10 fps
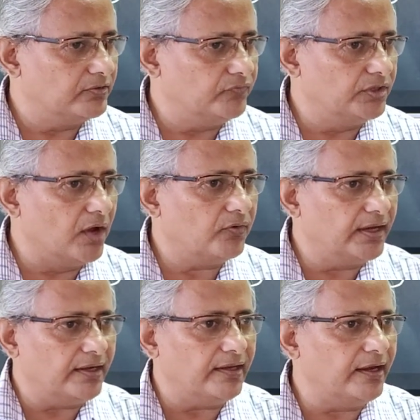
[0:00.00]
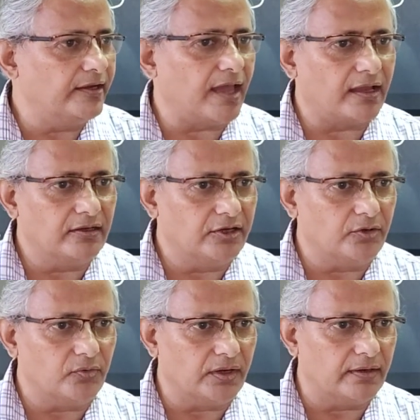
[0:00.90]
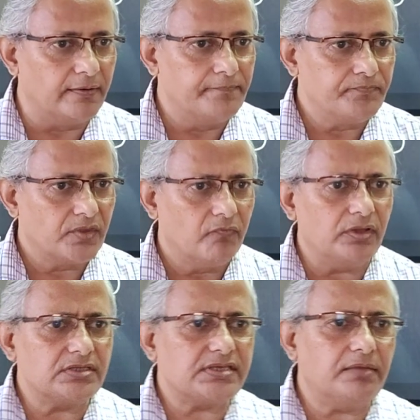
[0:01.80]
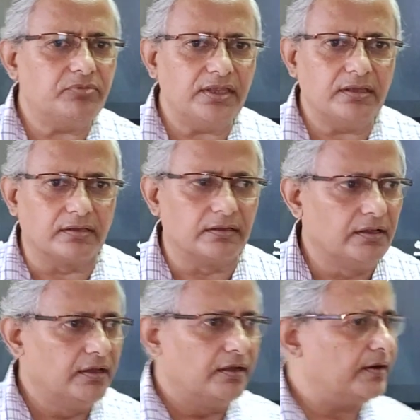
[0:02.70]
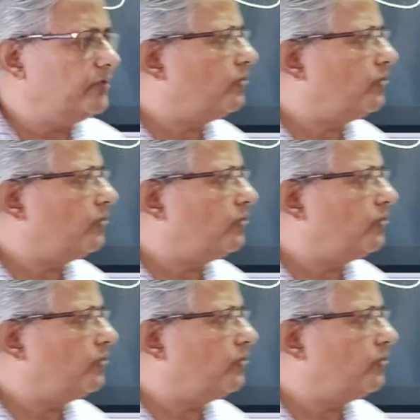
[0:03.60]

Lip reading: without getting entangled into it. Well, the same thing, right?